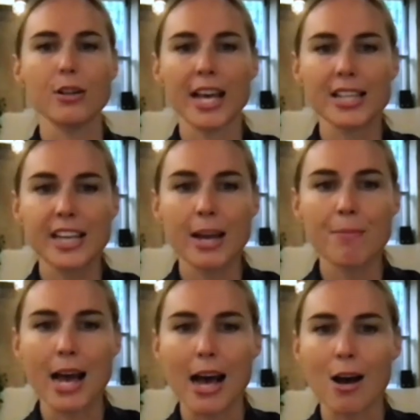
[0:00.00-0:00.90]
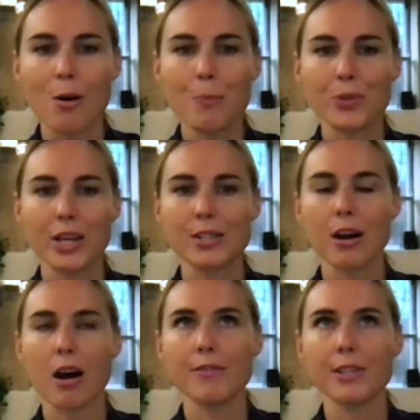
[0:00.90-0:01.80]
So the landscape now
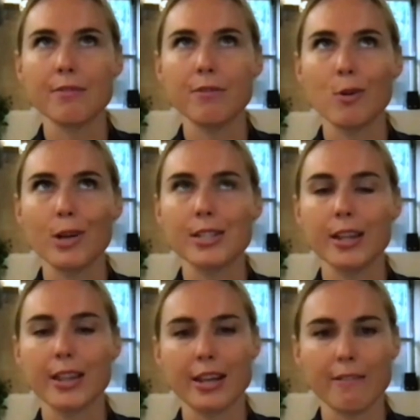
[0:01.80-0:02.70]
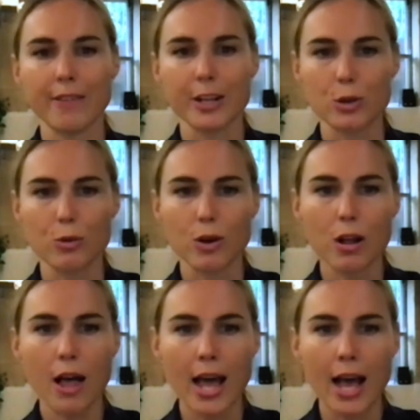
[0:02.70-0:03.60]
is often focused on the
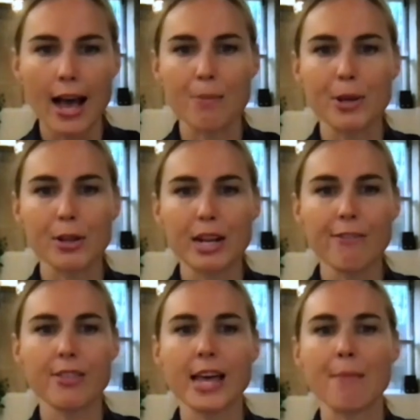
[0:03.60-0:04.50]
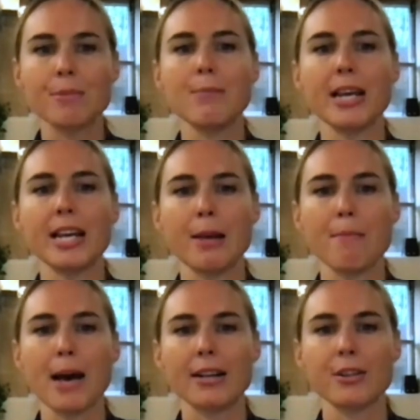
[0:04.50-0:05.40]
individual and the ability for them to make an
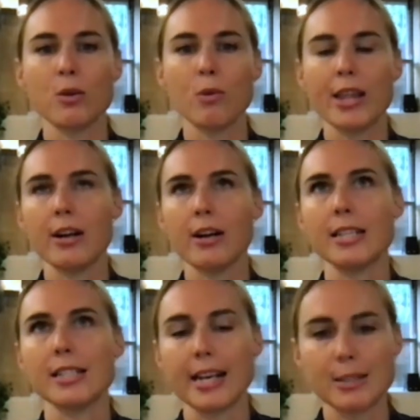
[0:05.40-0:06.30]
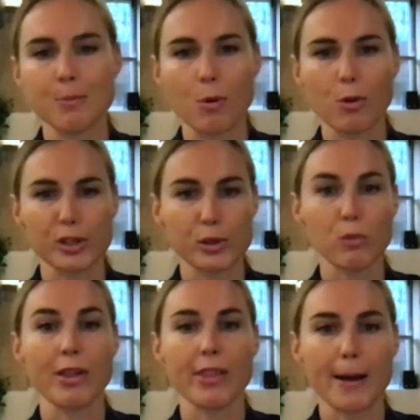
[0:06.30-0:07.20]
impact in the way that resonates
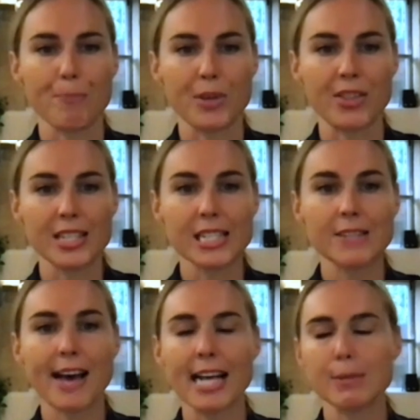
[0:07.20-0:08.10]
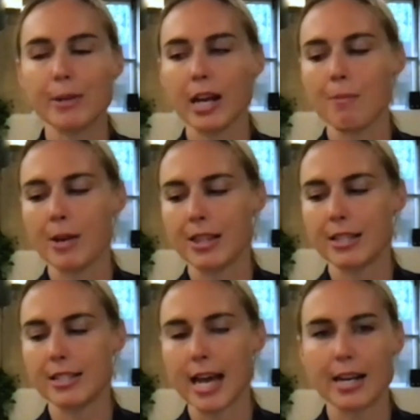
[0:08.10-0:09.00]
most with them. And this is fast
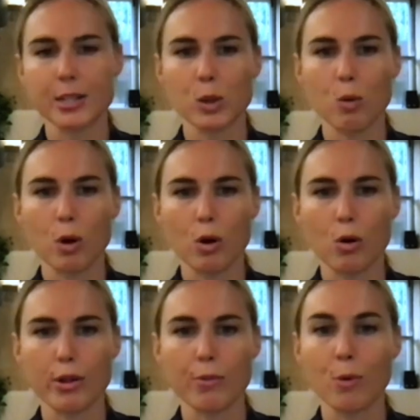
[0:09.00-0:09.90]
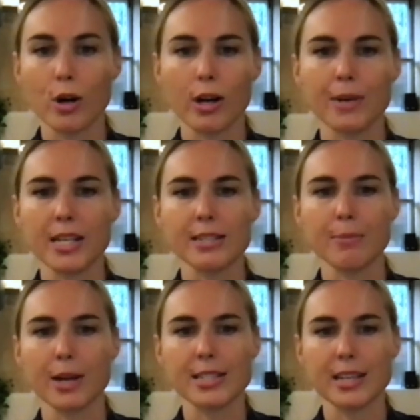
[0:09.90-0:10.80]
becoming the status quo with more companies
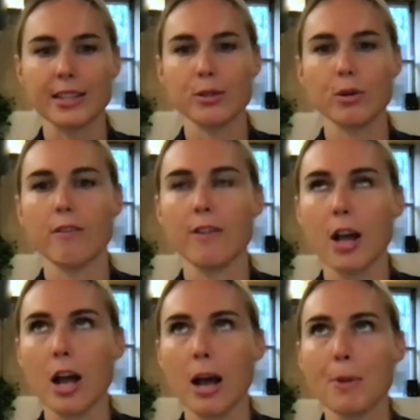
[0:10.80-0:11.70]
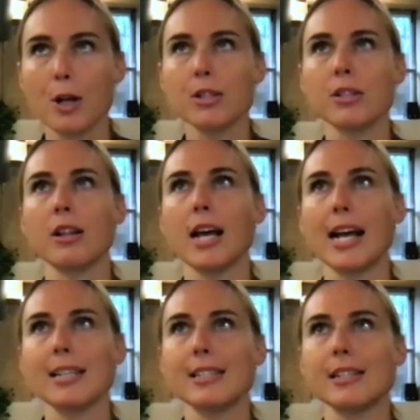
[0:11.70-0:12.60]
embracing this sort of
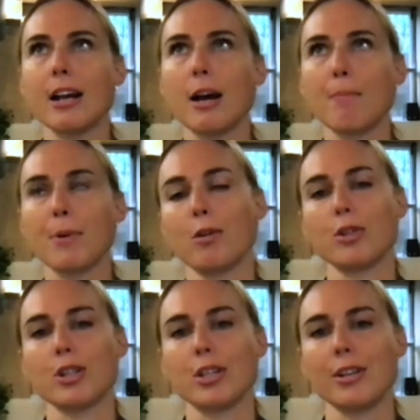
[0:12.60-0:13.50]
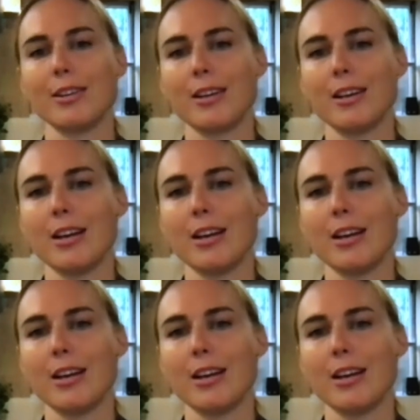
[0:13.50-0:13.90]
personalized approach.